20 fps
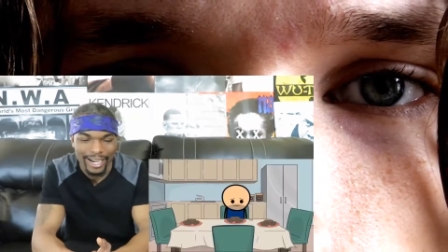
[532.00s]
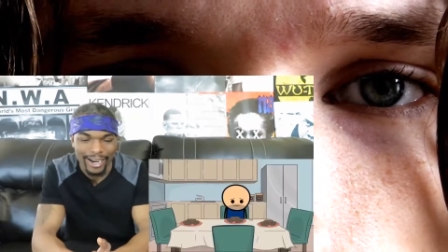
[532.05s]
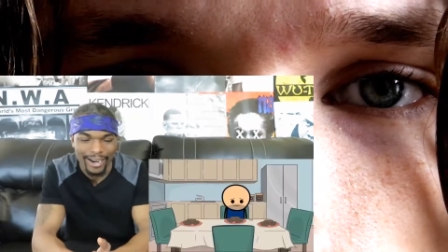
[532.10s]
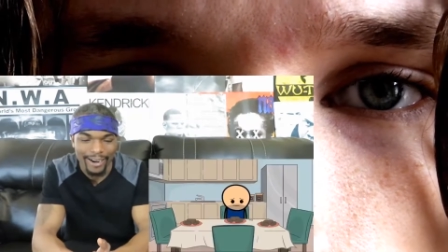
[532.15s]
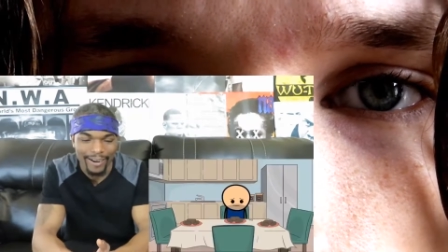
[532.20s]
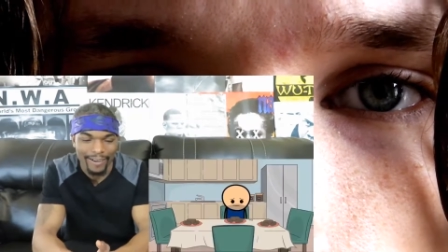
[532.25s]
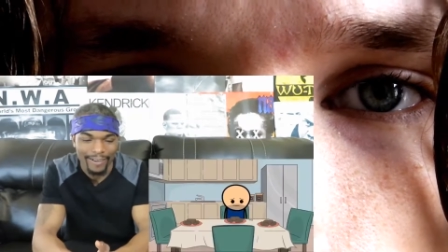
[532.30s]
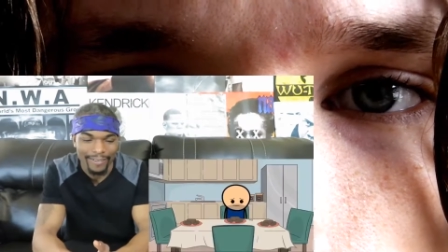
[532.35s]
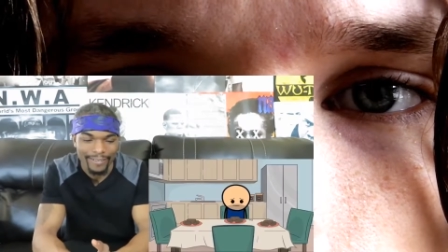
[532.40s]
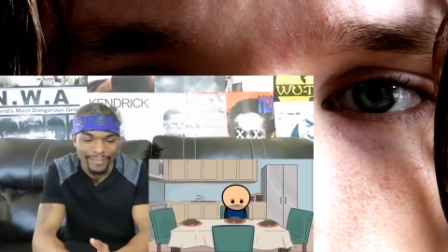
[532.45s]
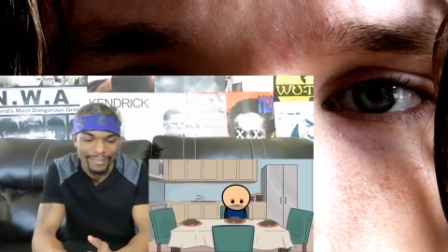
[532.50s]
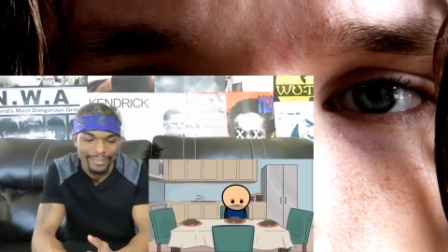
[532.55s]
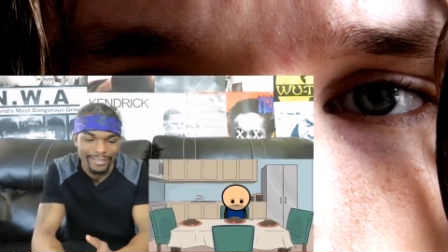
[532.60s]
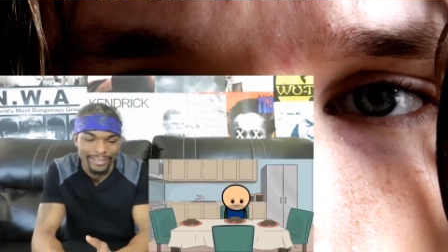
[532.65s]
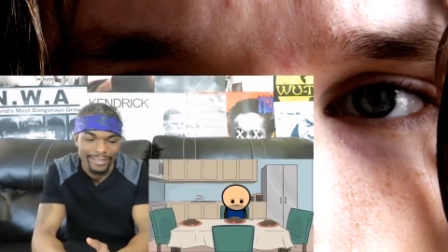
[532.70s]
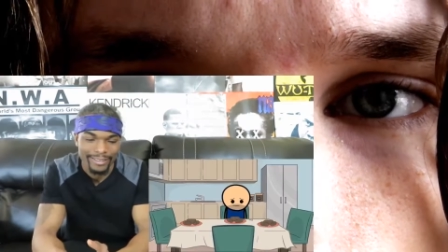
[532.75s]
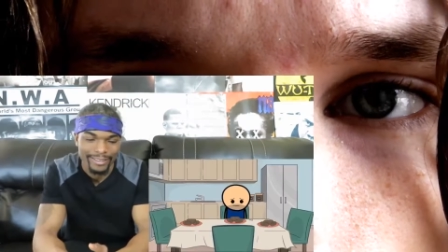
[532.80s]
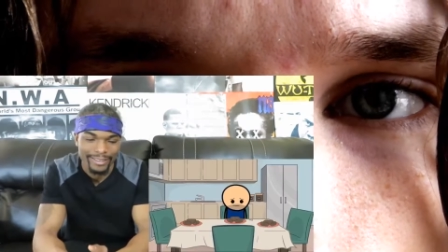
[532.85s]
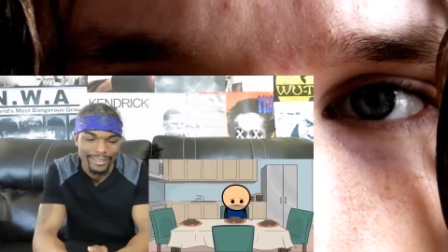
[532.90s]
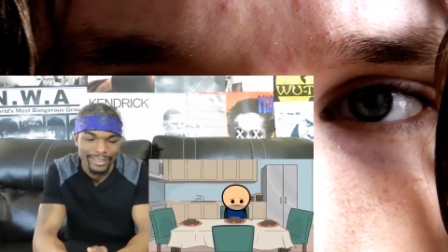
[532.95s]
Yo.
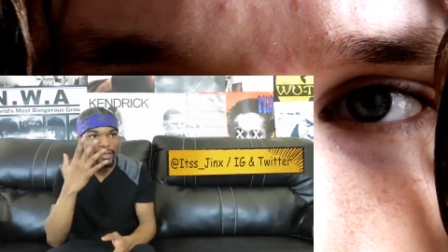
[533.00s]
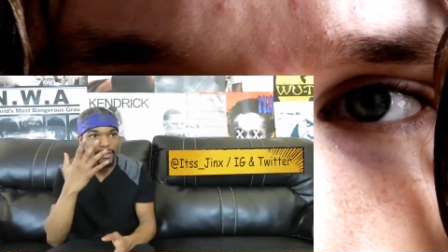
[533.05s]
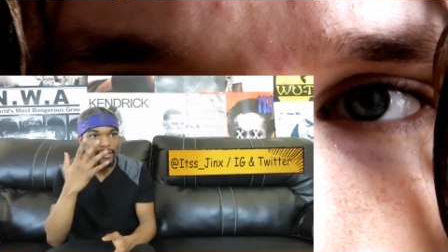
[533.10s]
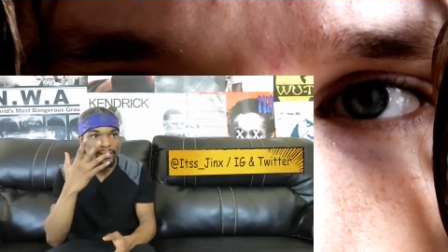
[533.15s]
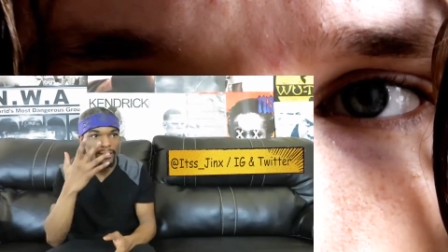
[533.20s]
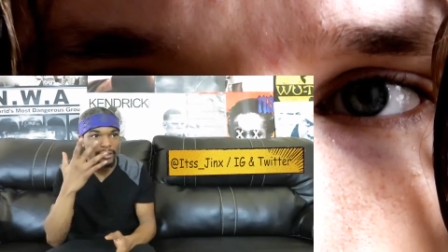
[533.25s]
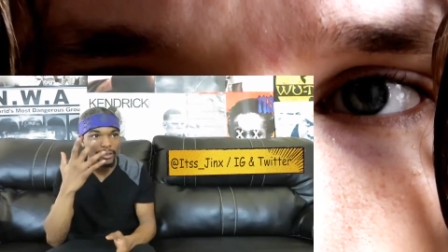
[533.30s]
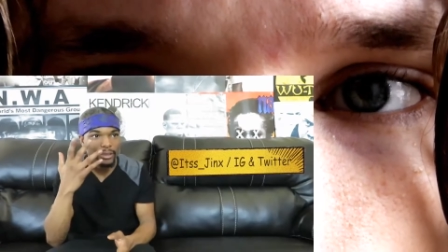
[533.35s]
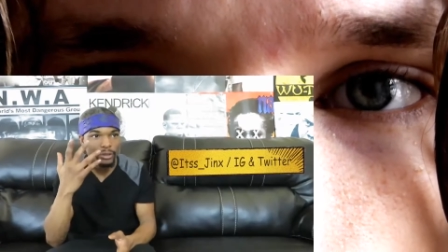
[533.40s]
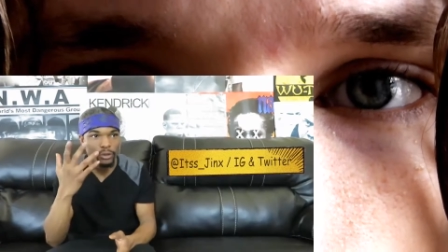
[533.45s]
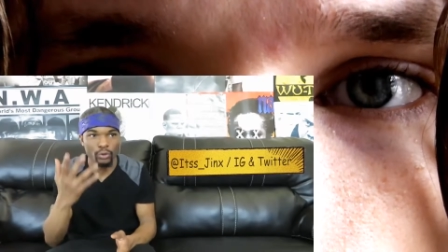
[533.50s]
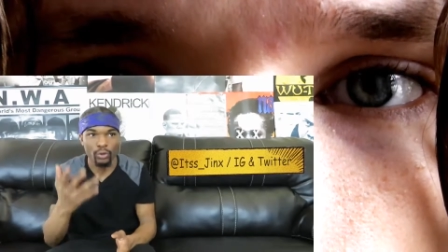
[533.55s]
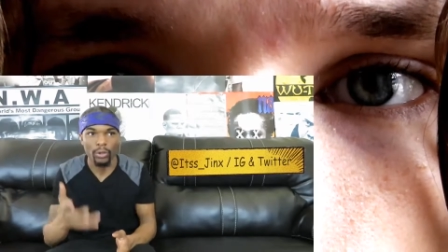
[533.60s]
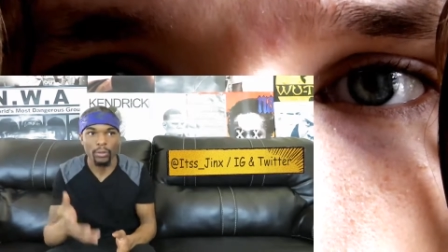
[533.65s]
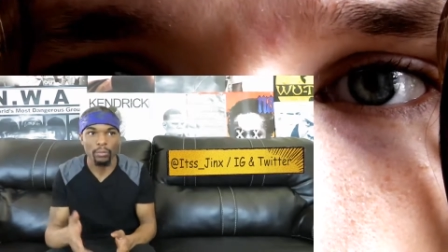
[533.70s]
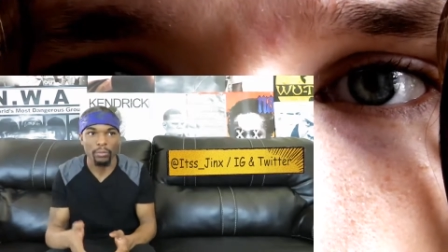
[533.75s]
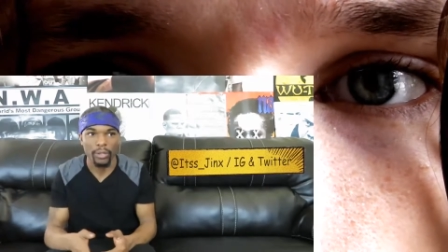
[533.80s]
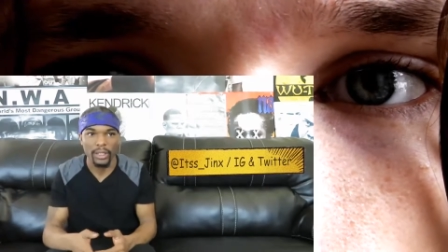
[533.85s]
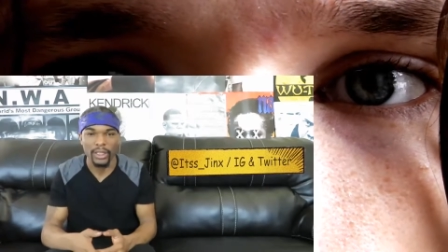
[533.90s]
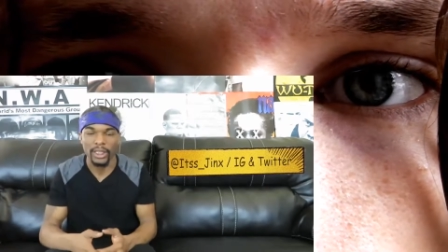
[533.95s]
It you
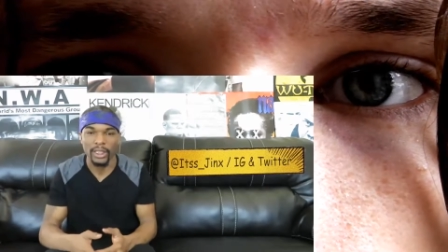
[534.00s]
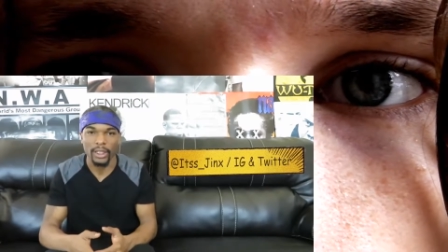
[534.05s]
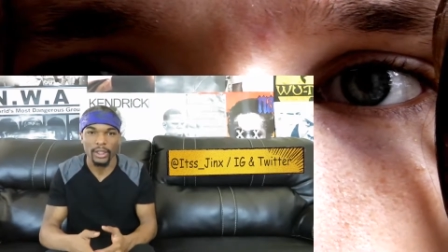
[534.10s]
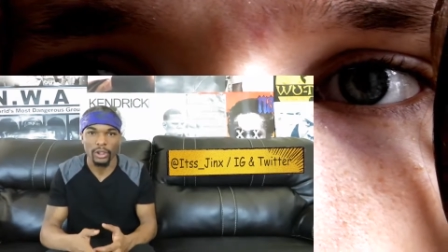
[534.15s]
can miss